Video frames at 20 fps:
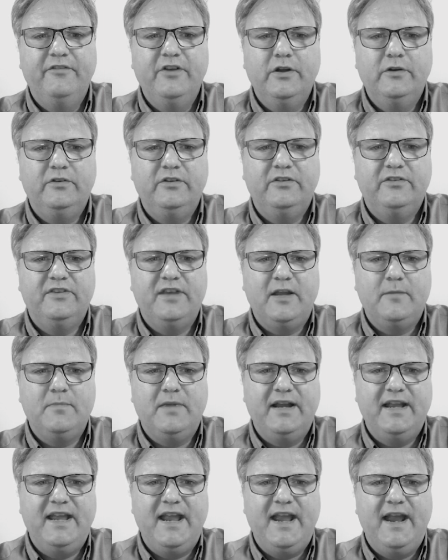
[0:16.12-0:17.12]
have noticed that
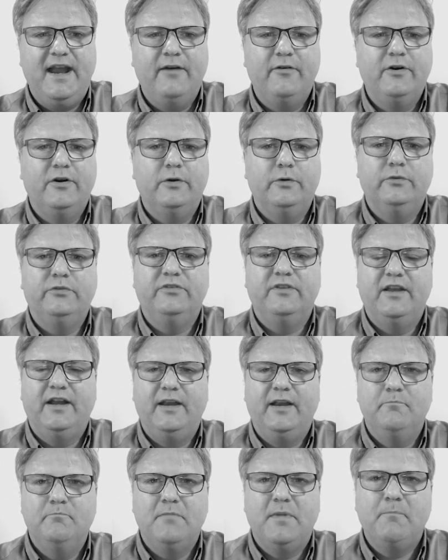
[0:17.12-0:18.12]
my arrow
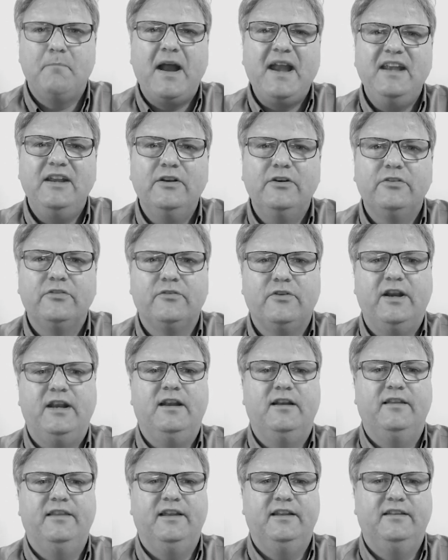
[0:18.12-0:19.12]
sign, my minus
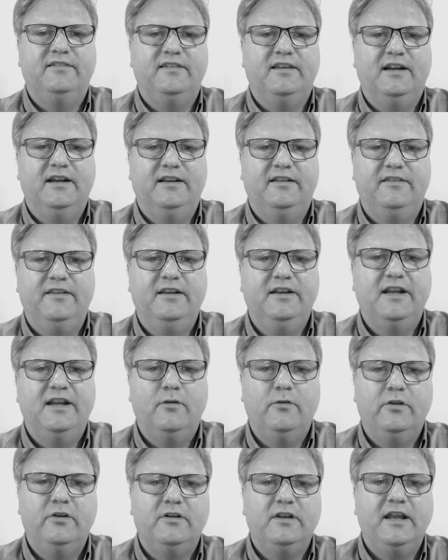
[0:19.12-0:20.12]
greater than sign, they
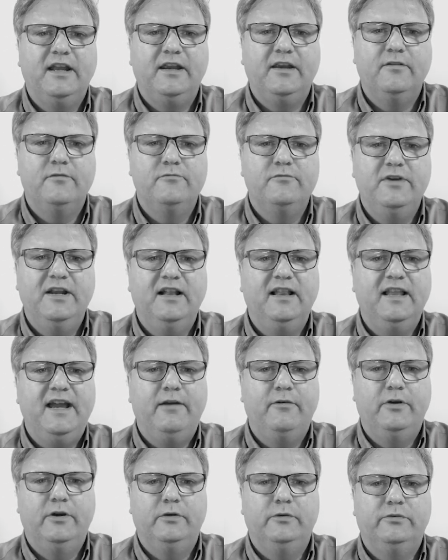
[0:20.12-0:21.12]
now look like real
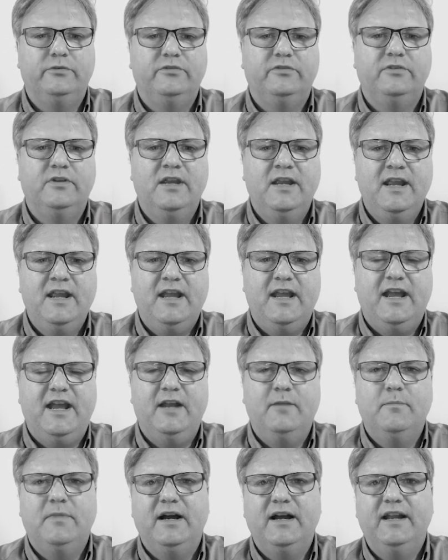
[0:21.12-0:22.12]
arrows.
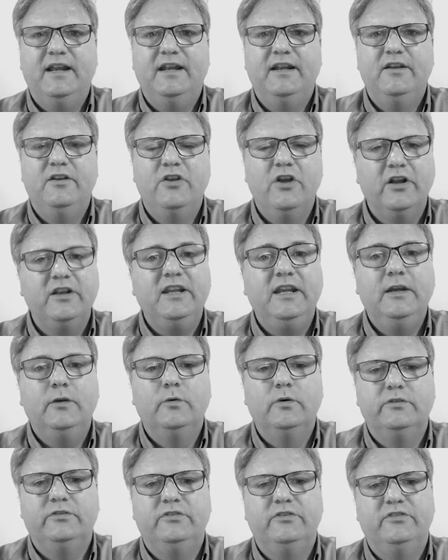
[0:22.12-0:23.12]
And my not
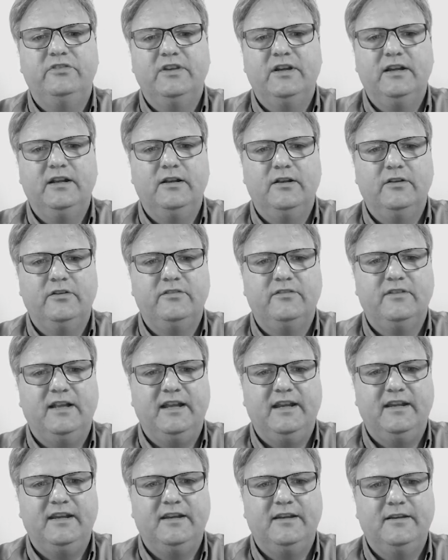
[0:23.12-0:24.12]
equal to sign looks
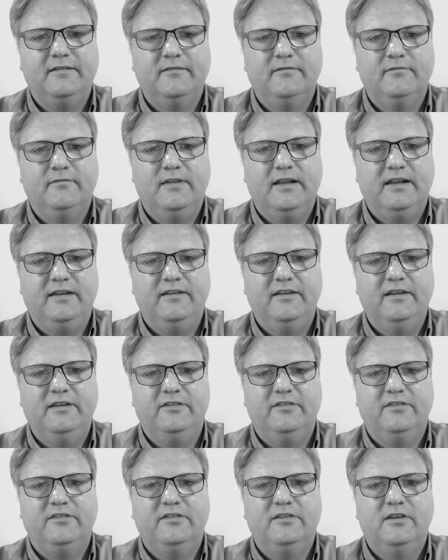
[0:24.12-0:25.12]
like, like
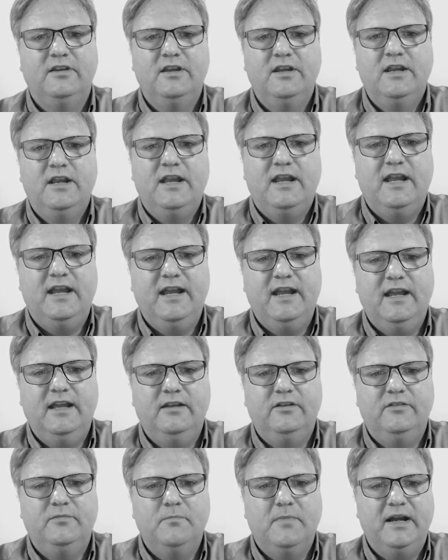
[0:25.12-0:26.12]
this.
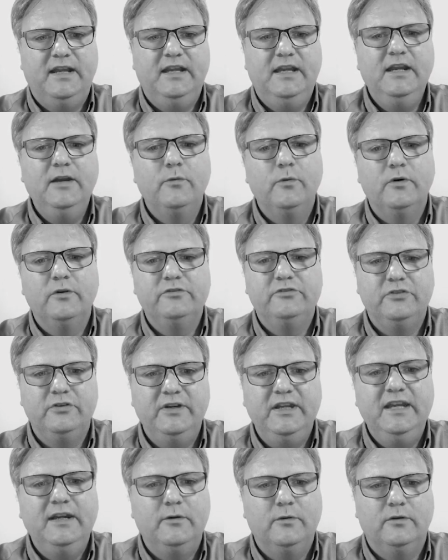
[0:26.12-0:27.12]
And my equal
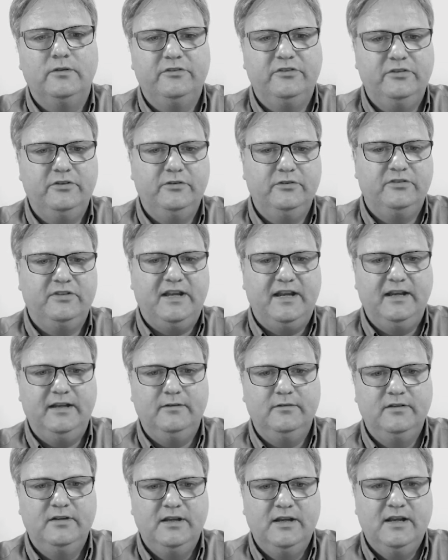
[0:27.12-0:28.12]
to equal to
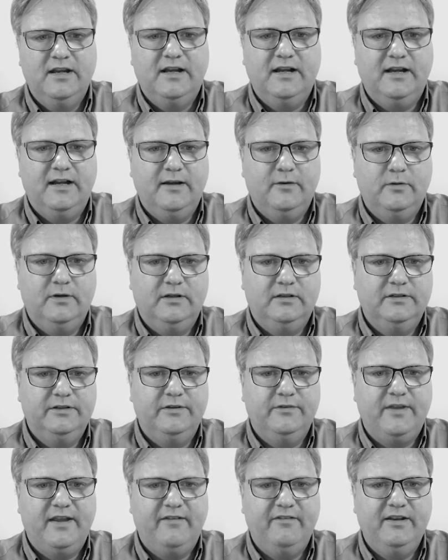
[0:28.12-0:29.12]
sign ah, well, I
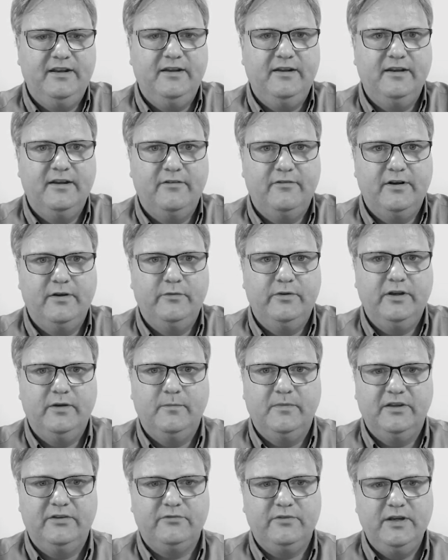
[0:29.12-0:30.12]
don't have any around here
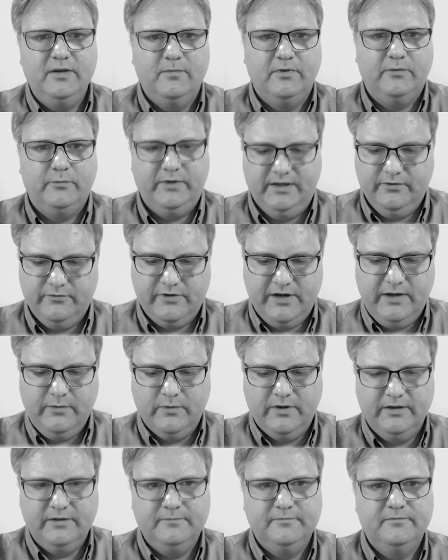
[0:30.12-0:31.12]
on my screen, but we can
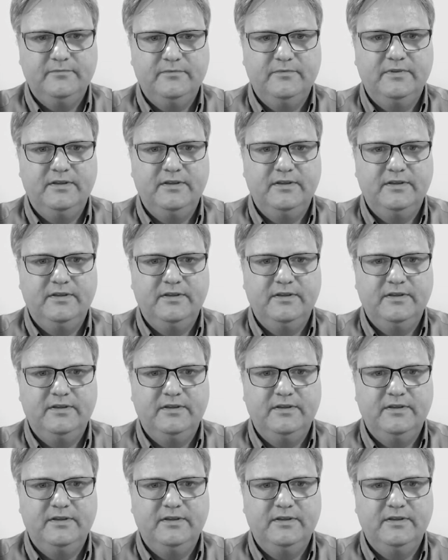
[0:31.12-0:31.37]
create one.